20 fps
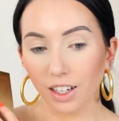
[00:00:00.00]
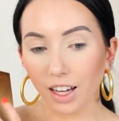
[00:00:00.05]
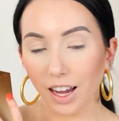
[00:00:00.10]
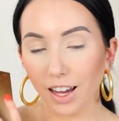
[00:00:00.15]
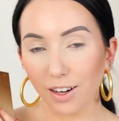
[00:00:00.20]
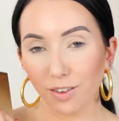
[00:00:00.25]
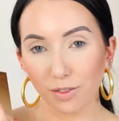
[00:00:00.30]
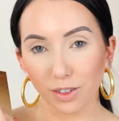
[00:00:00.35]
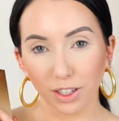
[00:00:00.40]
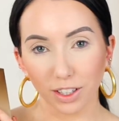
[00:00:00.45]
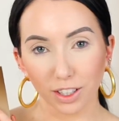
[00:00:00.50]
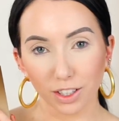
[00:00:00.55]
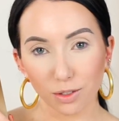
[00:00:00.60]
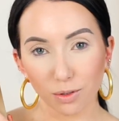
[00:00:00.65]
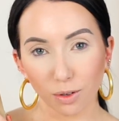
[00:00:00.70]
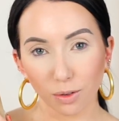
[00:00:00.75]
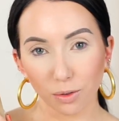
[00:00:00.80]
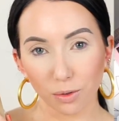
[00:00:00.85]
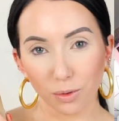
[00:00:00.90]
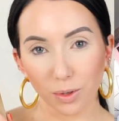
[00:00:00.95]
I had a feeling this
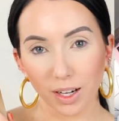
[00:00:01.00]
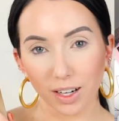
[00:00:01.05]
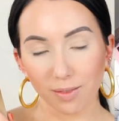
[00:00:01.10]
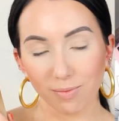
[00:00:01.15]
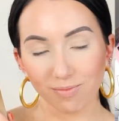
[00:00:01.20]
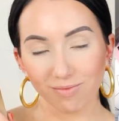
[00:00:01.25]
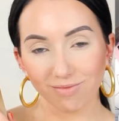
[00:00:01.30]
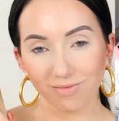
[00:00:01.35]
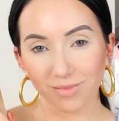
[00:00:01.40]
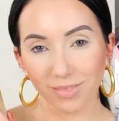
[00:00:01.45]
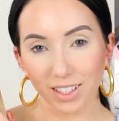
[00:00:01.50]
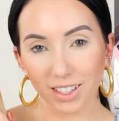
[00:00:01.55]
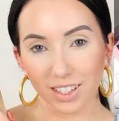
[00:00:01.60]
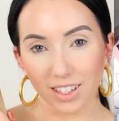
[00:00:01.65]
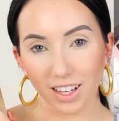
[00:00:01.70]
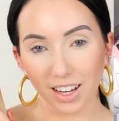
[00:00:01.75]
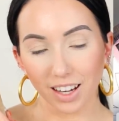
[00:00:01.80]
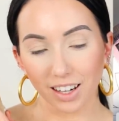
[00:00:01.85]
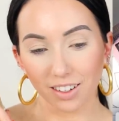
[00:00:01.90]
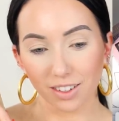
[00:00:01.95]
one would win. This is
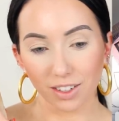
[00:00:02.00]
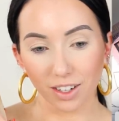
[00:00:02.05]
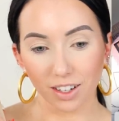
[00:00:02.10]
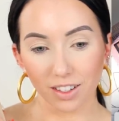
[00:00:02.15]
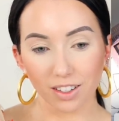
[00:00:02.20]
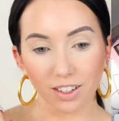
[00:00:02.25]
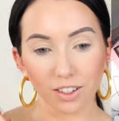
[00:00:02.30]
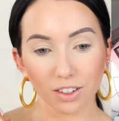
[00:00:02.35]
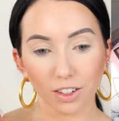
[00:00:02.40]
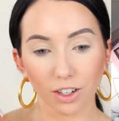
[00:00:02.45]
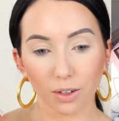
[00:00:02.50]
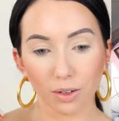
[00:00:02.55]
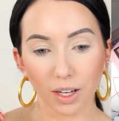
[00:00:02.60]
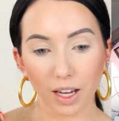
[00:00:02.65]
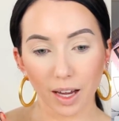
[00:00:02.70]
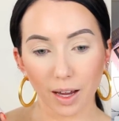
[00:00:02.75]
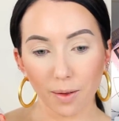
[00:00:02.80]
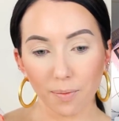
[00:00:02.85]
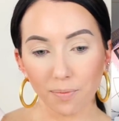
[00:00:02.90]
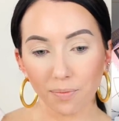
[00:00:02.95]
the Anastasia Glow
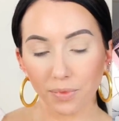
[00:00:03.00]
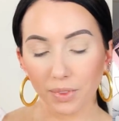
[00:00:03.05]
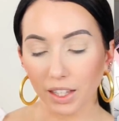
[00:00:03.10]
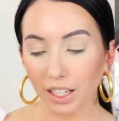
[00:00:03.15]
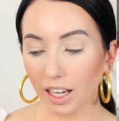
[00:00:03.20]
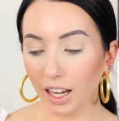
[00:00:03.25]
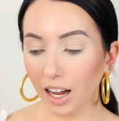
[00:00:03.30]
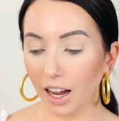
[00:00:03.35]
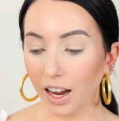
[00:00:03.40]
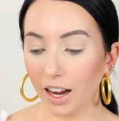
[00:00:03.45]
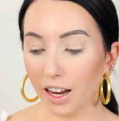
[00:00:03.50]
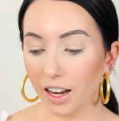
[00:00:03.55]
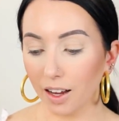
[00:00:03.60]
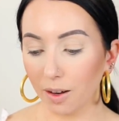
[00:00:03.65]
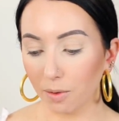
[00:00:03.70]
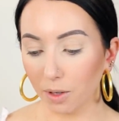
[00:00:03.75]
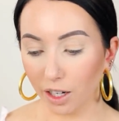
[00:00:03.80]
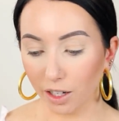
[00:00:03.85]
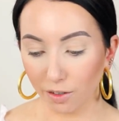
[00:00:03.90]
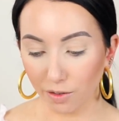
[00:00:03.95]
Kit. I
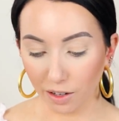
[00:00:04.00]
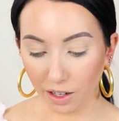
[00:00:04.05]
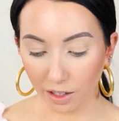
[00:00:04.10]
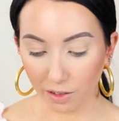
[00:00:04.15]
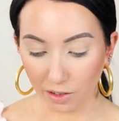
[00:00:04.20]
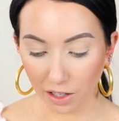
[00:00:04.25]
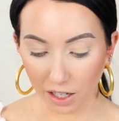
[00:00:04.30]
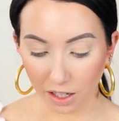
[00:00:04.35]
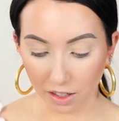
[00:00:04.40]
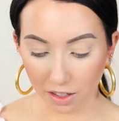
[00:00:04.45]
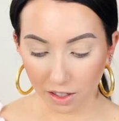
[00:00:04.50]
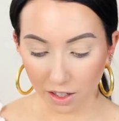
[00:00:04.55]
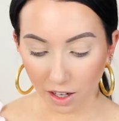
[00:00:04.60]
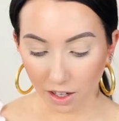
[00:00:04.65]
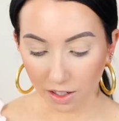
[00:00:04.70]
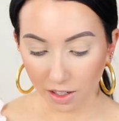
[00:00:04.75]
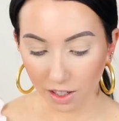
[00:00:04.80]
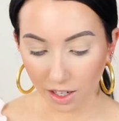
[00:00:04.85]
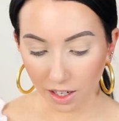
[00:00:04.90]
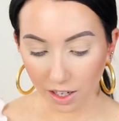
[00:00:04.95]
am not a fan of
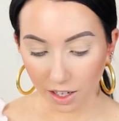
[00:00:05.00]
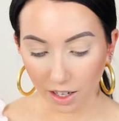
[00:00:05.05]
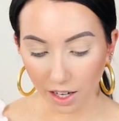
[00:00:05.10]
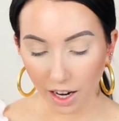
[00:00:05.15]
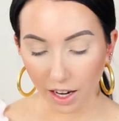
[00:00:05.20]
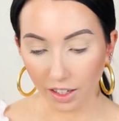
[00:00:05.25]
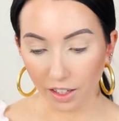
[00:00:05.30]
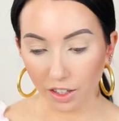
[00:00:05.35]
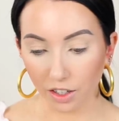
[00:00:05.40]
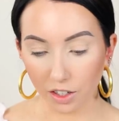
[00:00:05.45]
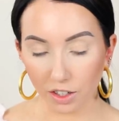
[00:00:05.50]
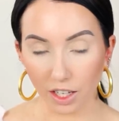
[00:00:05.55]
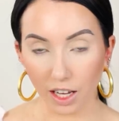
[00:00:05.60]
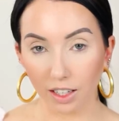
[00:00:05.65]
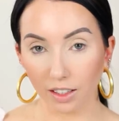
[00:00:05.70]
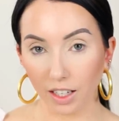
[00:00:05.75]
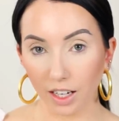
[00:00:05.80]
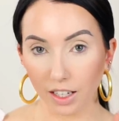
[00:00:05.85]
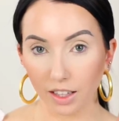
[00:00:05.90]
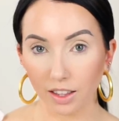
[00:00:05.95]
Anastasia highlighters.
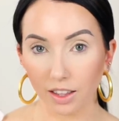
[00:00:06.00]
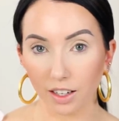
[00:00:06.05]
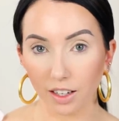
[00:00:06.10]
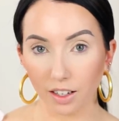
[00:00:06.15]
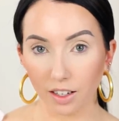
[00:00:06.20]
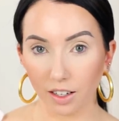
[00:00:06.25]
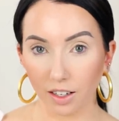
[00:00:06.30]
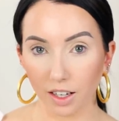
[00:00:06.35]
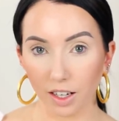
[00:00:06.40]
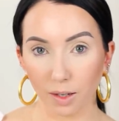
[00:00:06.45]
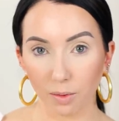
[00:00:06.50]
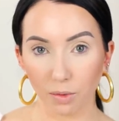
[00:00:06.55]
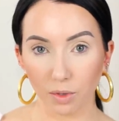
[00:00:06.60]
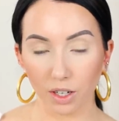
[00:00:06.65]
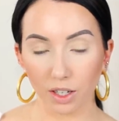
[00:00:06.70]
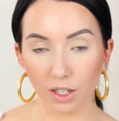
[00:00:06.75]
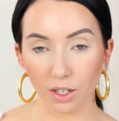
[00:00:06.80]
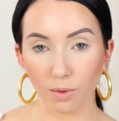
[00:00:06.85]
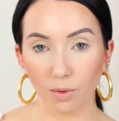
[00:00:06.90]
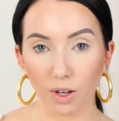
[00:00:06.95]
I like the
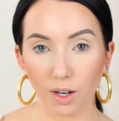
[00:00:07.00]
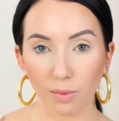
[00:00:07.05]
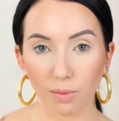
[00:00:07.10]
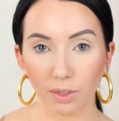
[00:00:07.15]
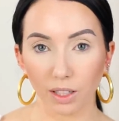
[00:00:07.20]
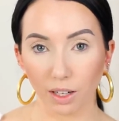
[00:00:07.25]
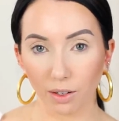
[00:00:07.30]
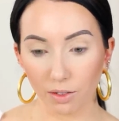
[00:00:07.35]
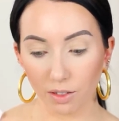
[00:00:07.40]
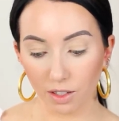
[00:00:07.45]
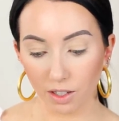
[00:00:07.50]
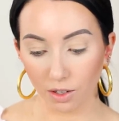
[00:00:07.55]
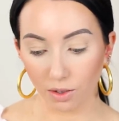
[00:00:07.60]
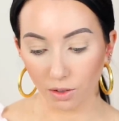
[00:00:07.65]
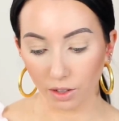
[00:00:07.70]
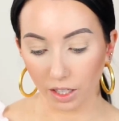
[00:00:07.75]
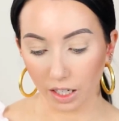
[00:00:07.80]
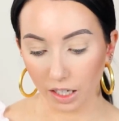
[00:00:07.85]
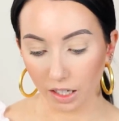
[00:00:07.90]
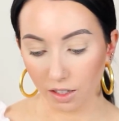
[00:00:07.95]
Amrezy one, but that was the
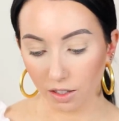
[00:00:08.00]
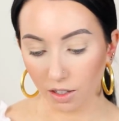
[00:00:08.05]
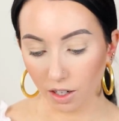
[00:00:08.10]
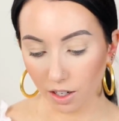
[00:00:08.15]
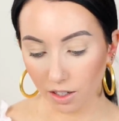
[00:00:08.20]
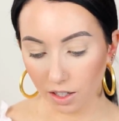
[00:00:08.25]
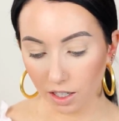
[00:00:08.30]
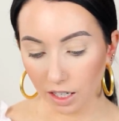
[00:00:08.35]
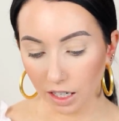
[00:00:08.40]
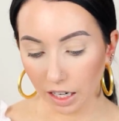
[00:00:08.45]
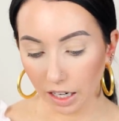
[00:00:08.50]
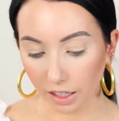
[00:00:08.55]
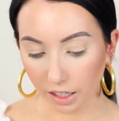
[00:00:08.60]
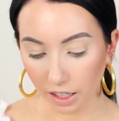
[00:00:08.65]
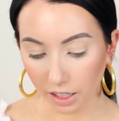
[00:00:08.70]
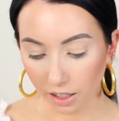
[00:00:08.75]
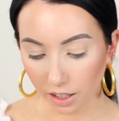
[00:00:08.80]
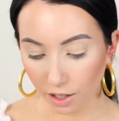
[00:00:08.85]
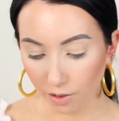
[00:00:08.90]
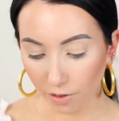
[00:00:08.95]
only Anastasia
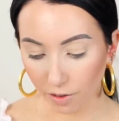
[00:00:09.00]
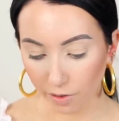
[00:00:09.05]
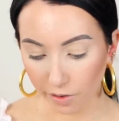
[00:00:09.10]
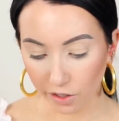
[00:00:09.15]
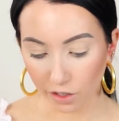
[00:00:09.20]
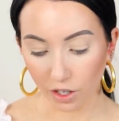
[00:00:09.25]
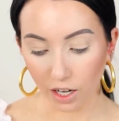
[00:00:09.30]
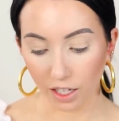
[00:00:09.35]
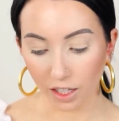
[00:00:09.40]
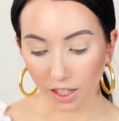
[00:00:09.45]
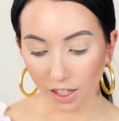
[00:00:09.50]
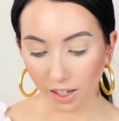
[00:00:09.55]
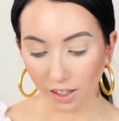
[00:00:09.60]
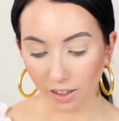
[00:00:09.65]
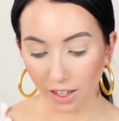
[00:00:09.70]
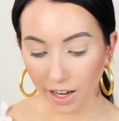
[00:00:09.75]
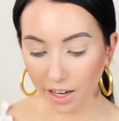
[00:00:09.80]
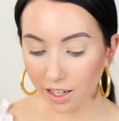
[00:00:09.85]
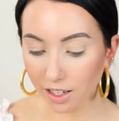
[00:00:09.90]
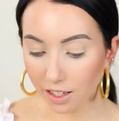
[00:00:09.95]
highlight that I've ever tried that I
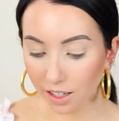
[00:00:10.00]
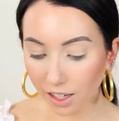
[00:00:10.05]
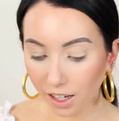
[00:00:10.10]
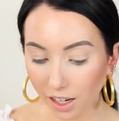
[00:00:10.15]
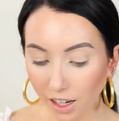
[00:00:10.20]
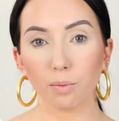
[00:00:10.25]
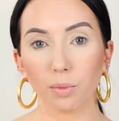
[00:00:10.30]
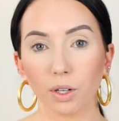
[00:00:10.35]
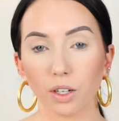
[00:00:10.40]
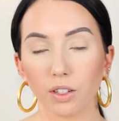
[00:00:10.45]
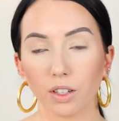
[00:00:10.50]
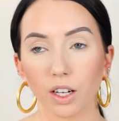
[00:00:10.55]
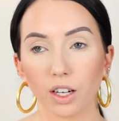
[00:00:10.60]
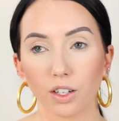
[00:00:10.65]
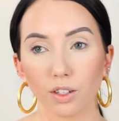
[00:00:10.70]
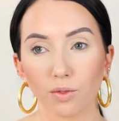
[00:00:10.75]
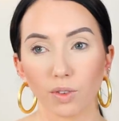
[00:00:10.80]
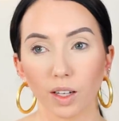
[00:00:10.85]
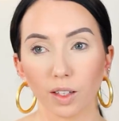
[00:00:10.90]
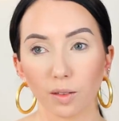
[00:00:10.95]
liked. Personally, I
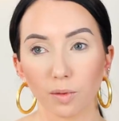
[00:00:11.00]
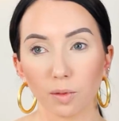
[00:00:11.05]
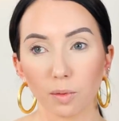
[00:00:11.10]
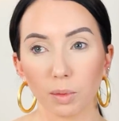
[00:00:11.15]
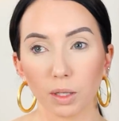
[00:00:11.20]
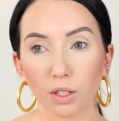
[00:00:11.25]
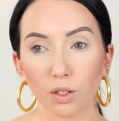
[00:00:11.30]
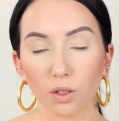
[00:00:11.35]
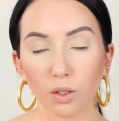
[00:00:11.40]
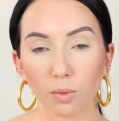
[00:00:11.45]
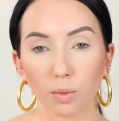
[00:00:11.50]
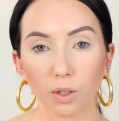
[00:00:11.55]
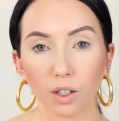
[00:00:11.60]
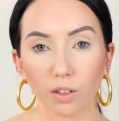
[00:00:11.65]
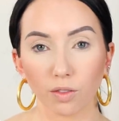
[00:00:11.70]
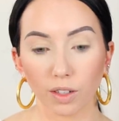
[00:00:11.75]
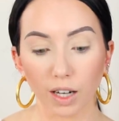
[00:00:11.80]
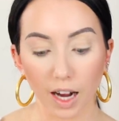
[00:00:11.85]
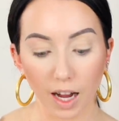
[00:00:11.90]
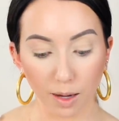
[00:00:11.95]
just find them to be super
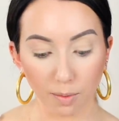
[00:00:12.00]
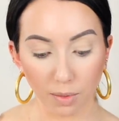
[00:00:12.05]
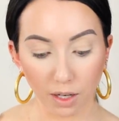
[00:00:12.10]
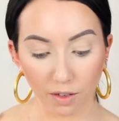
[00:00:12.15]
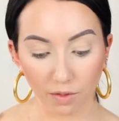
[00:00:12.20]
overhyped.